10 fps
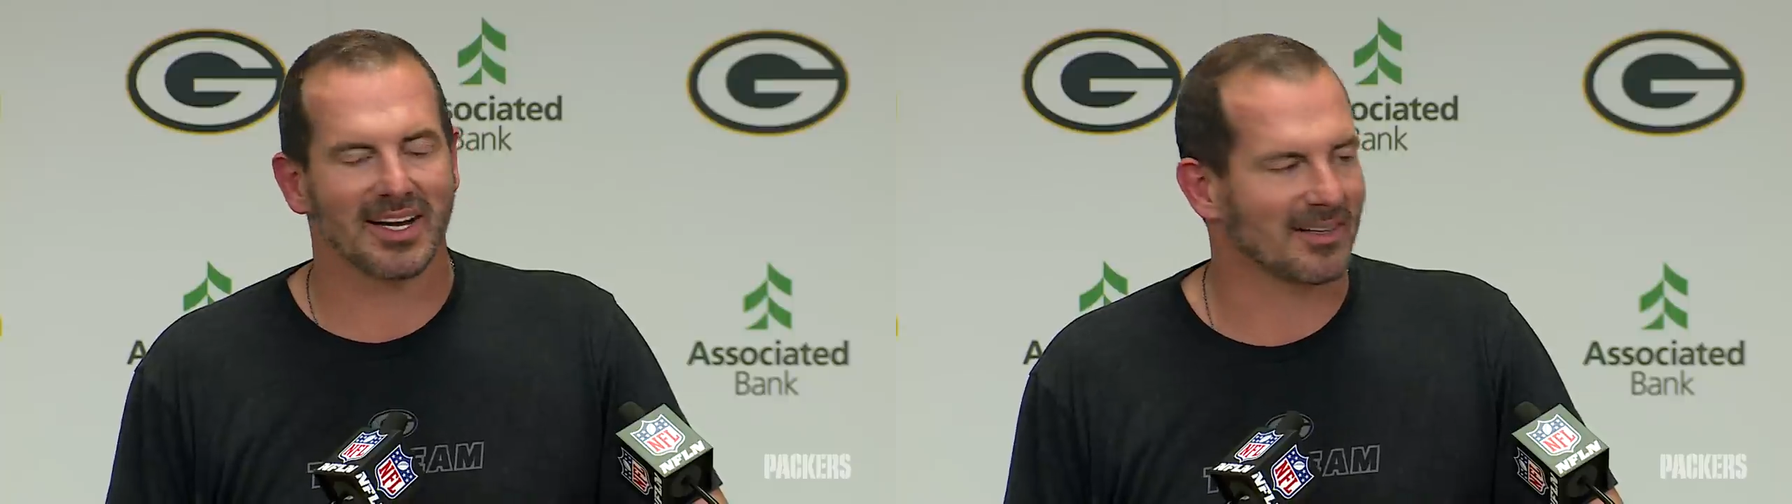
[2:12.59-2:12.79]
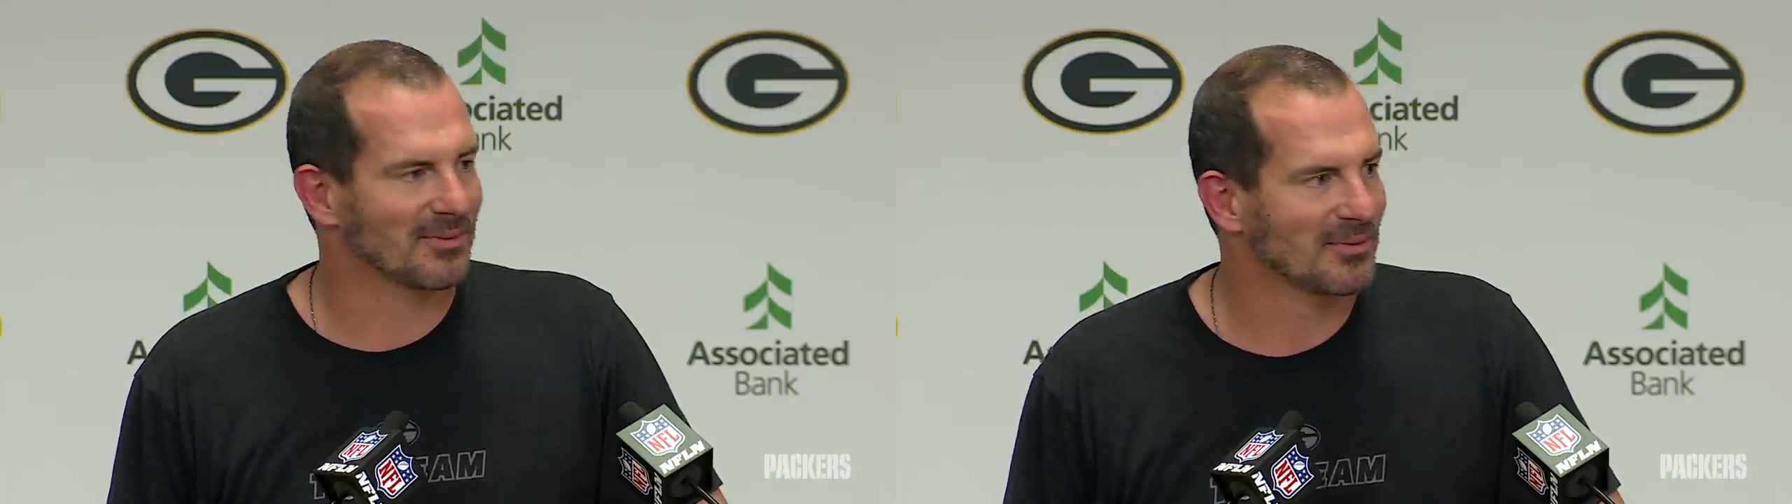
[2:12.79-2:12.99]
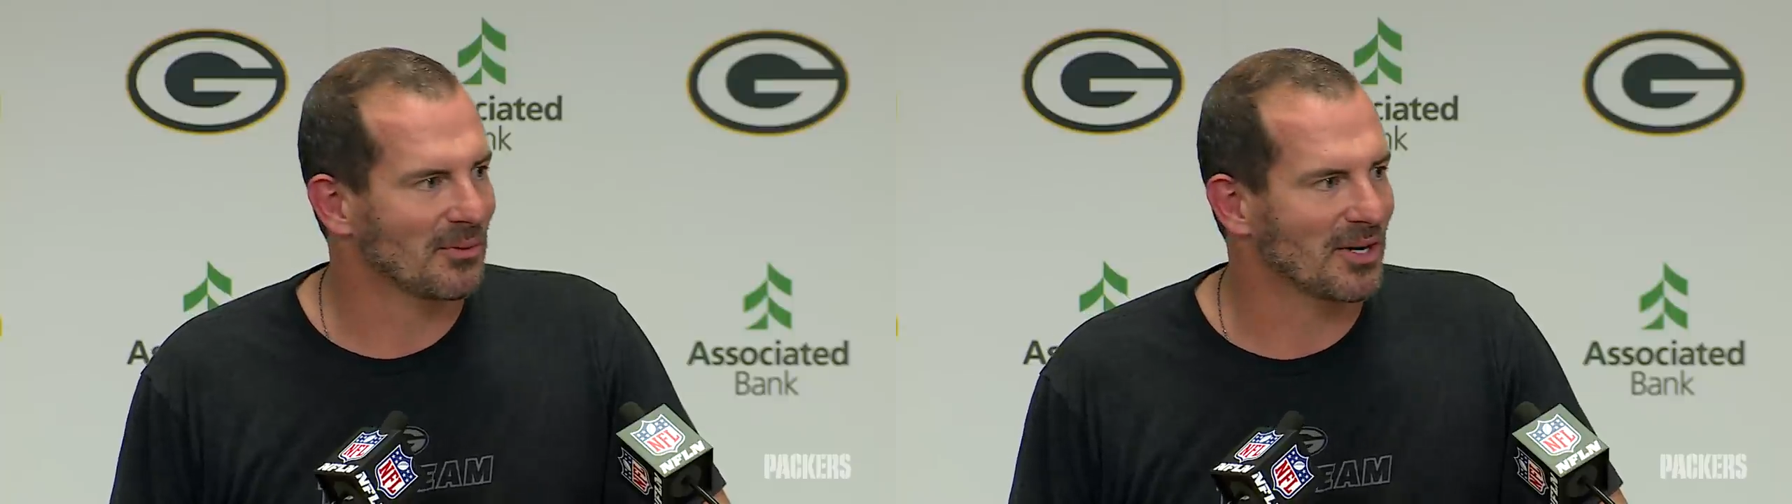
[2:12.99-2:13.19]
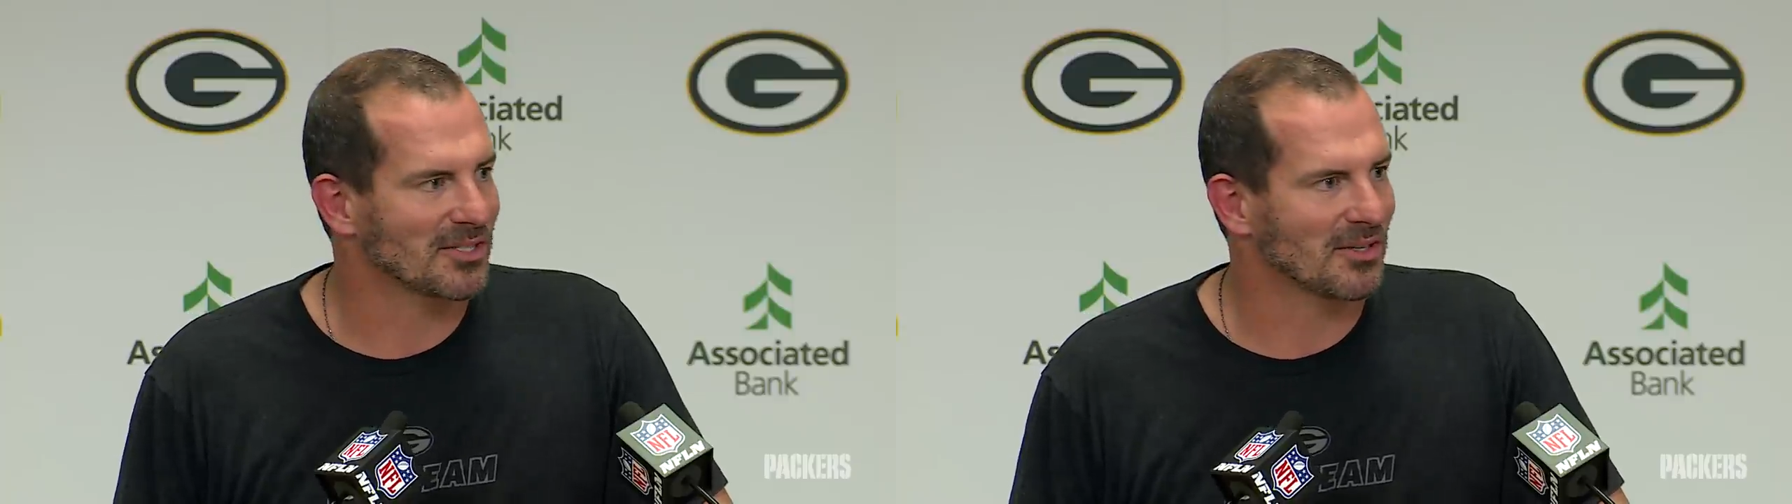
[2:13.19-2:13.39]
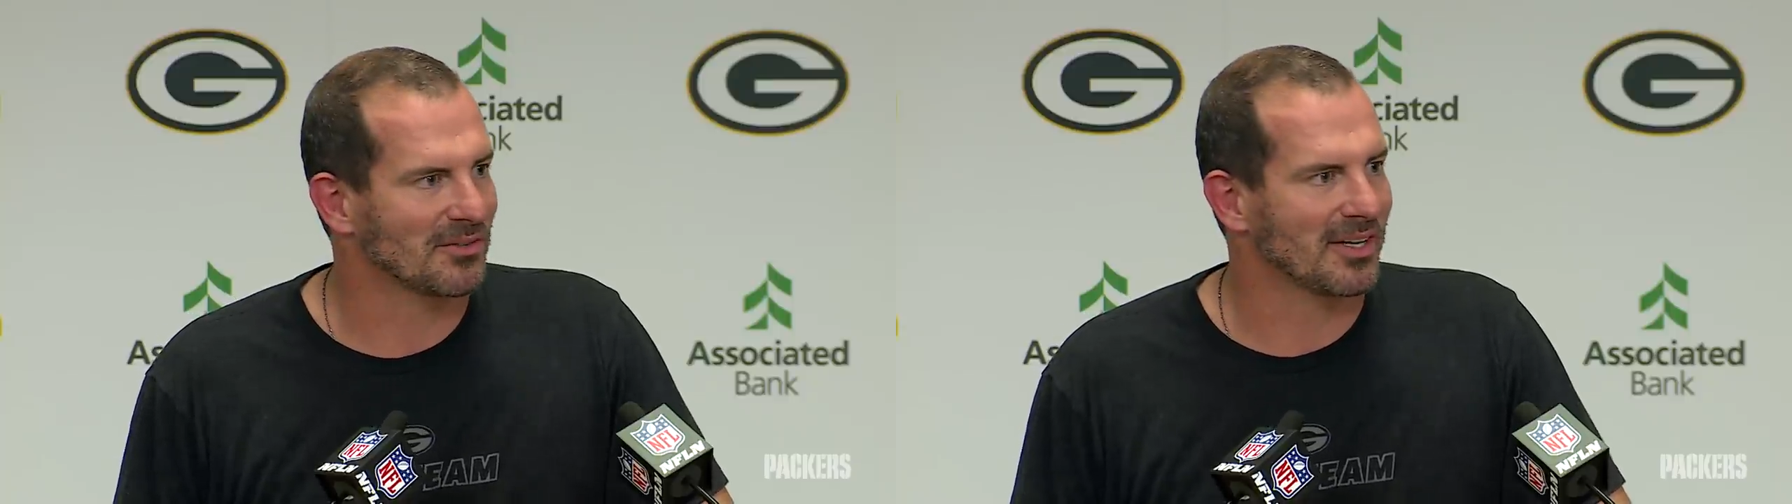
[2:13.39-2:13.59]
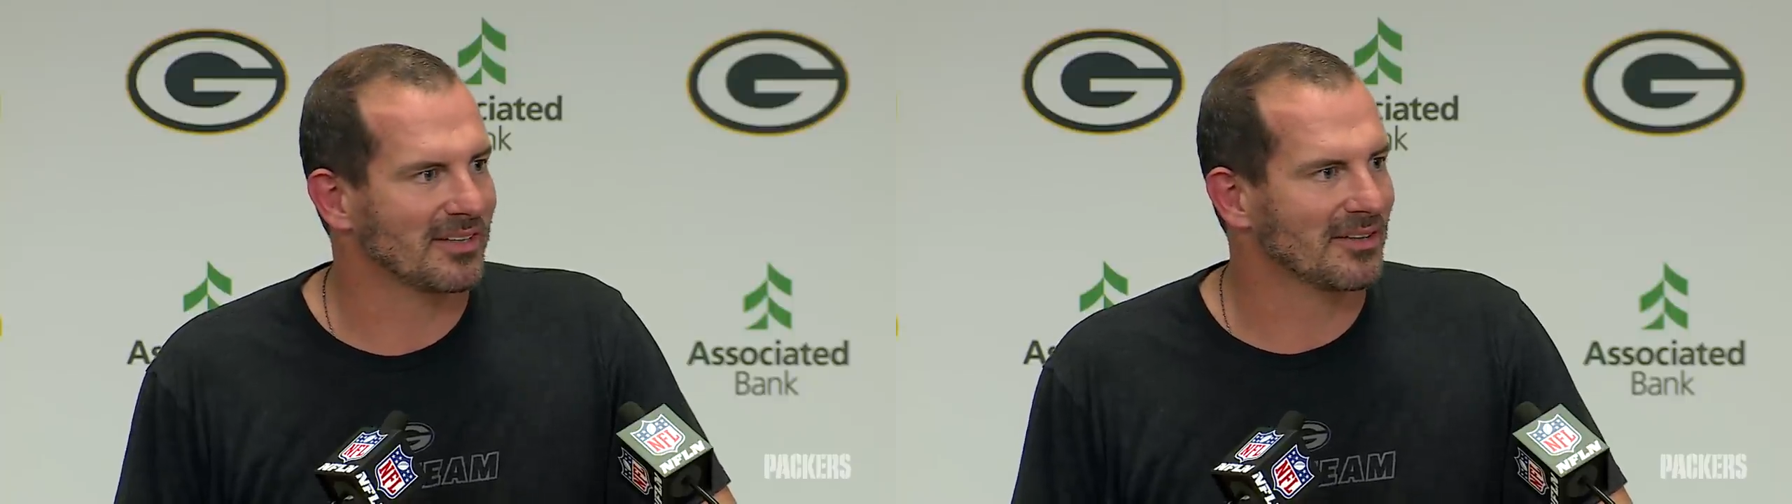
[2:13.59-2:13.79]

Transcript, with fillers: I can watch us on that,